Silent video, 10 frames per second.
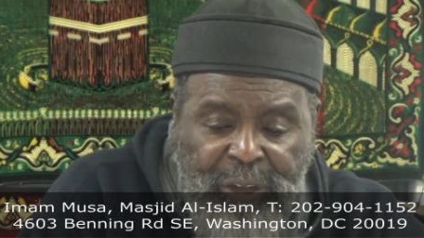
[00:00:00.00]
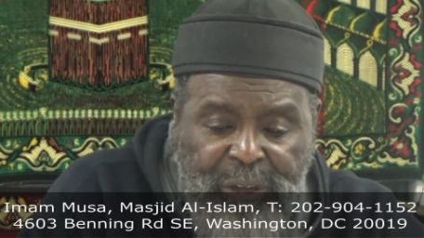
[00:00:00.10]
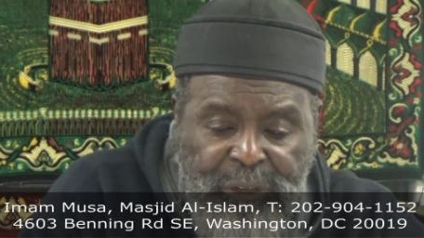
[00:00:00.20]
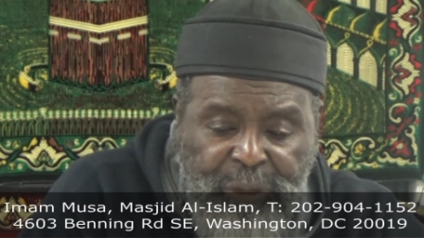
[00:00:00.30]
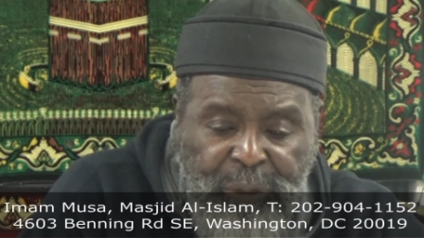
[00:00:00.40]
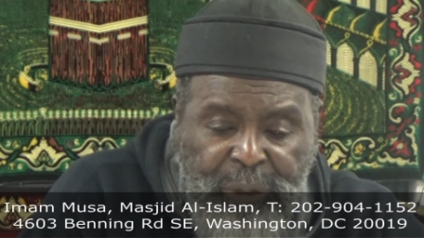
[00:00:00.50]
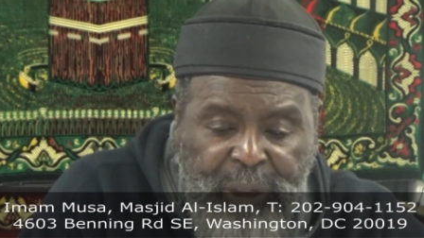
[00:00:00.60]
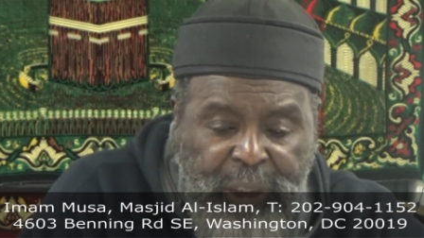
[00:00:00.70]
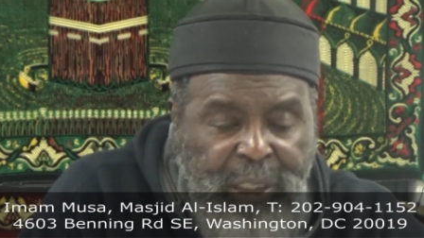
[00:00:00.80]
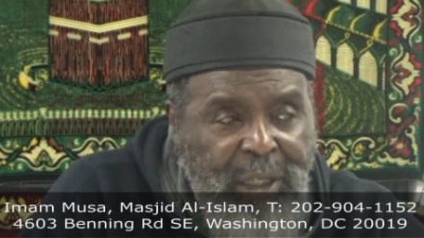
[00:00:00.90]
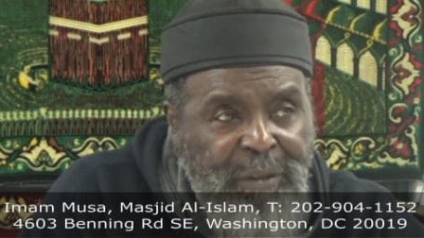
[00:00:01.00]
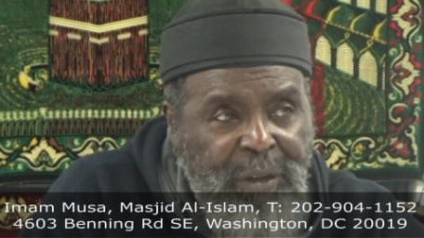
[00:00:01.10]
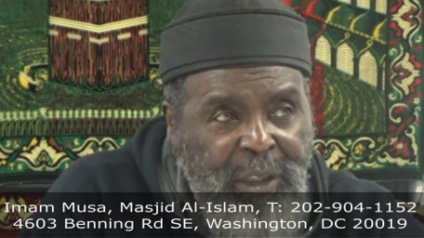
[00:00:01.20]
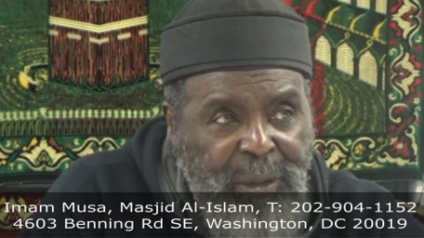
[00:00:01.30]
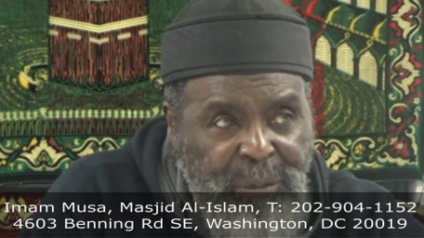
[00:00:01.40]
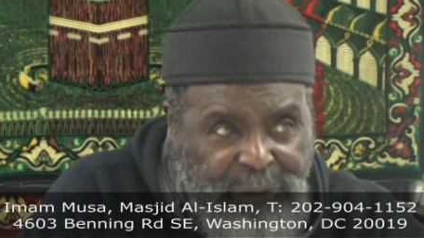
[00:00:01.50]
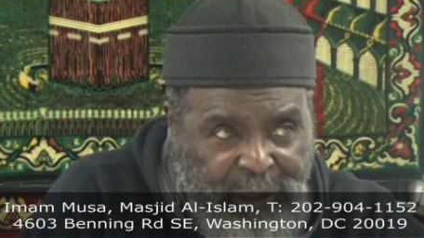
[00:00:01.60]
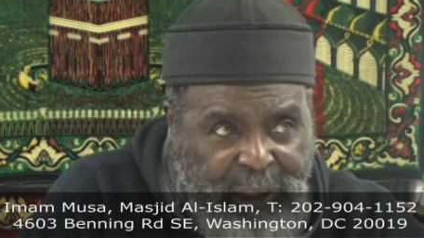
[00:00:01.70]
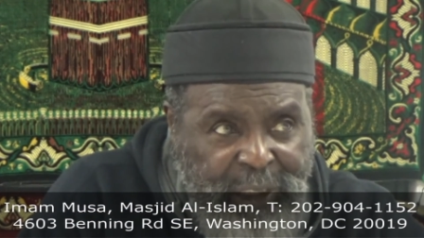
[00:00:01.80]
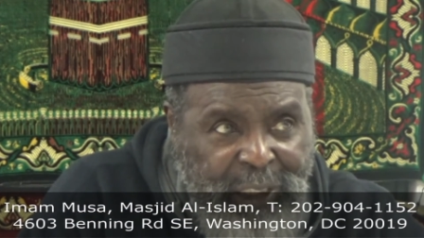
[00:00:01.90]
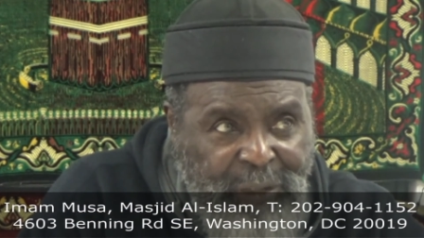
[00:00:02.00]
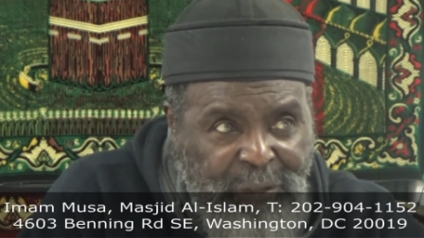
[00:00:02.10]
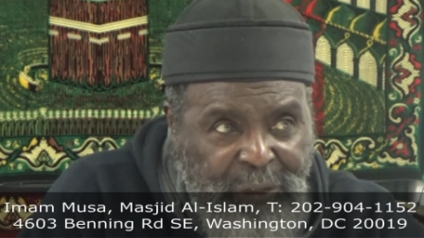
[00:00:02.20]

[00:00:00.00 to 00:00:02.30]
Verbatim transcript: So he gave her he was there, he gave her